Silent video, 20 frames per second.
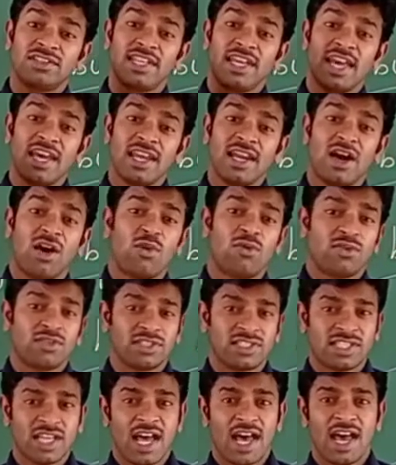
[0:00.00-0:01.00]
there
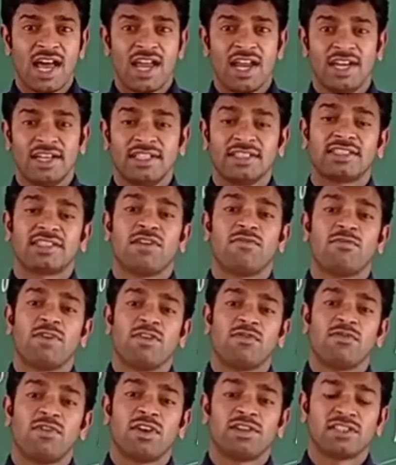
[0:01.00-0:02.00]
outside.
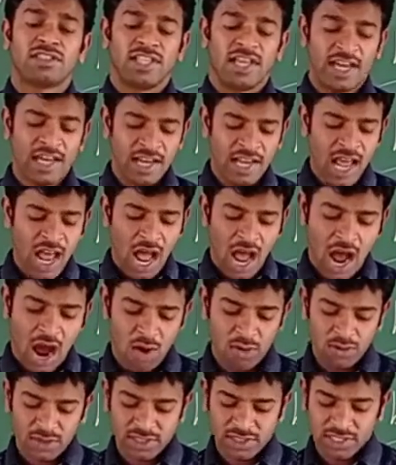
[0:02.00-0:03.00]
Someone was there
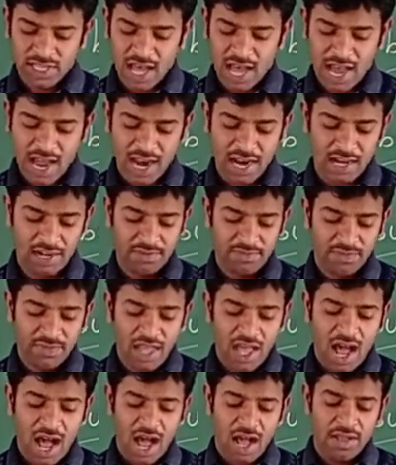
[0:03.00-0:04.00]
outside.
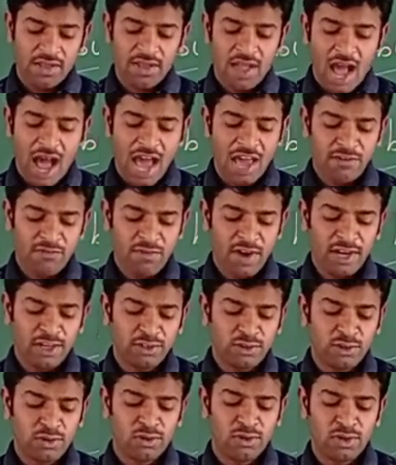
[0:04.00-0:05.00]
I
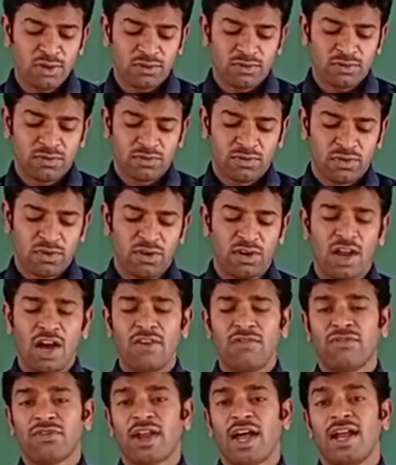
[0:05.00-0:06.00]
went to look full
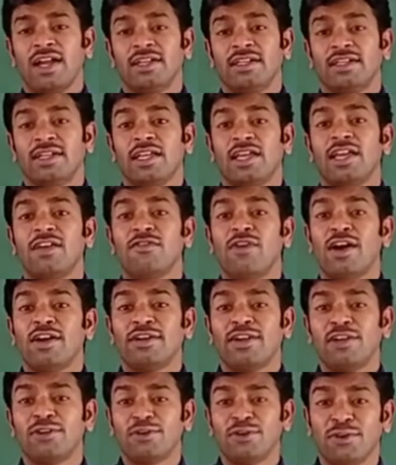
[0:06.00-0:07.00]
of fright. He
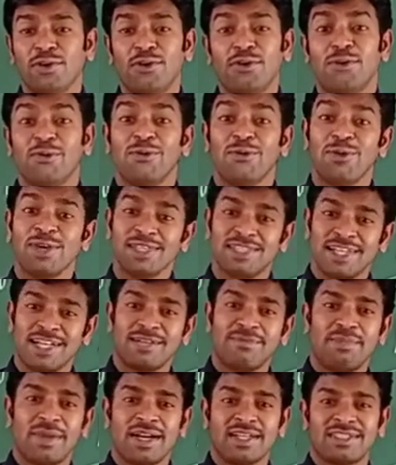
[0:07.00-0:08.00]
wanted to know who is
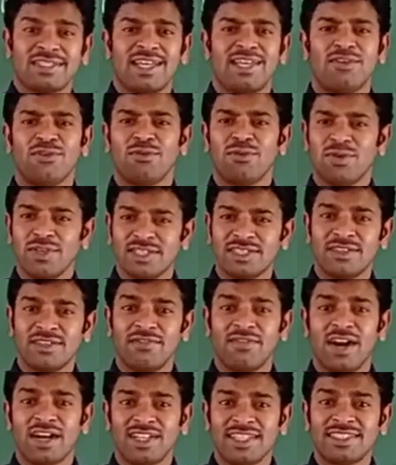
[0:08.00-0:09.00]
that person,
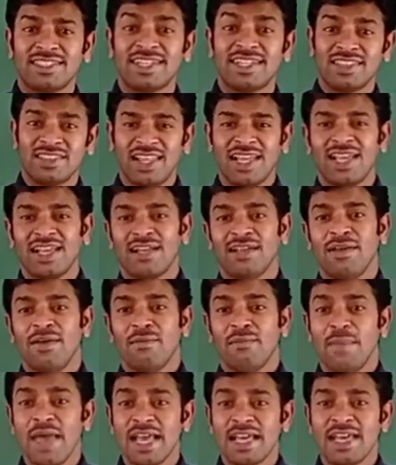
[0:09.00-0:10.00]
what is that
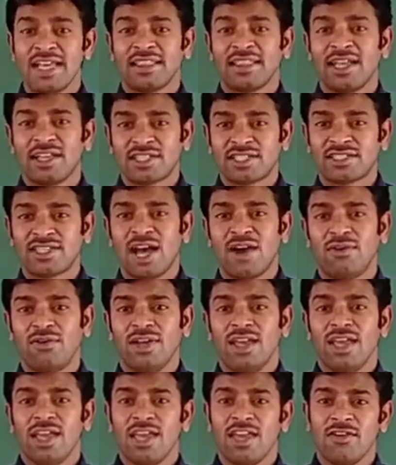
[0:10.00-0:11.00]
thing making the
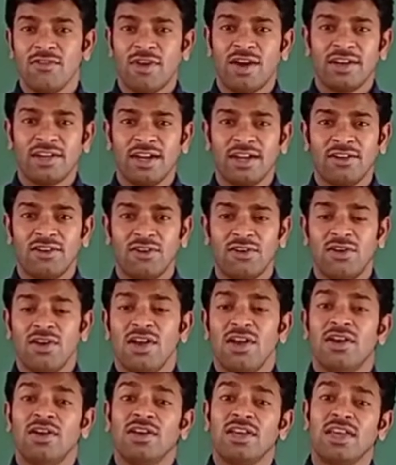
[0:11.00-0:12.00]
sound. He wanted to know.
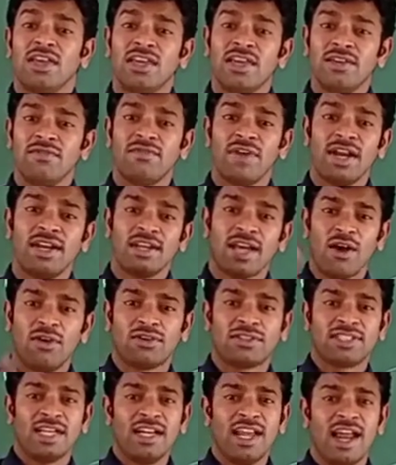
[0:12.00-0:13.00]
He went
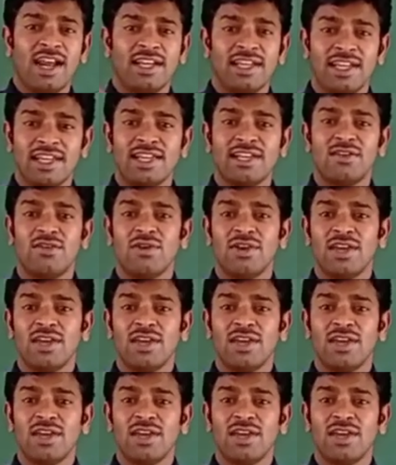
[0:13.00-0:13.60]
outside and he is